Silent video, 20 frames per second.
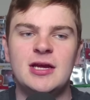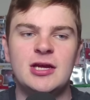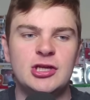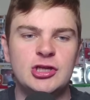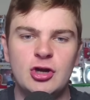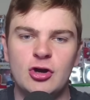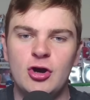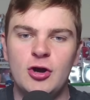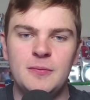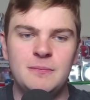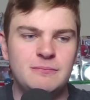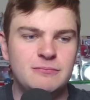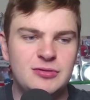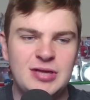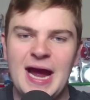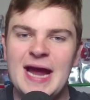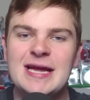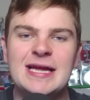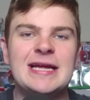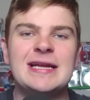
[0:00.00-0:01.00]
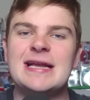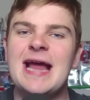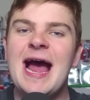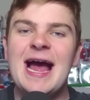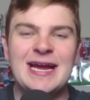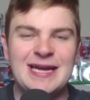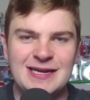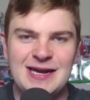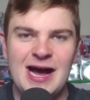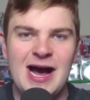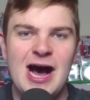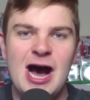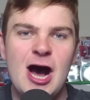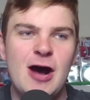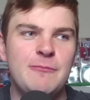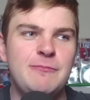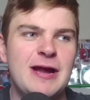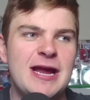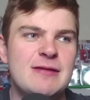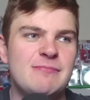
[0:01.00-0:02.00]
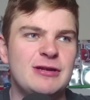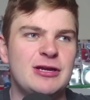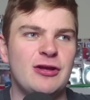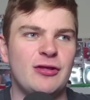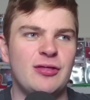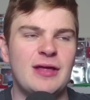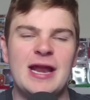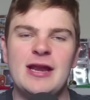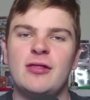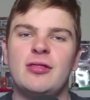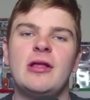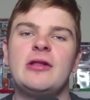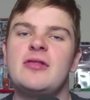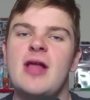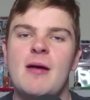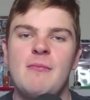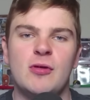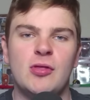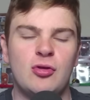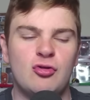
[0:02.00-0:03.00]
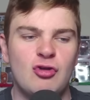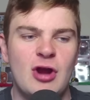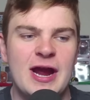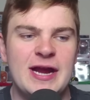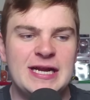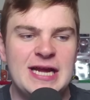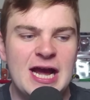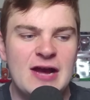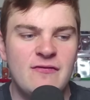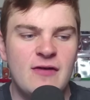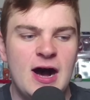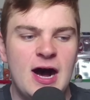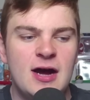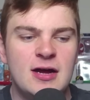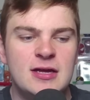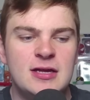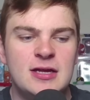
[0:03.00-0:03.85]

you're taking that in a heartbeat because that is the dumbest trade ever.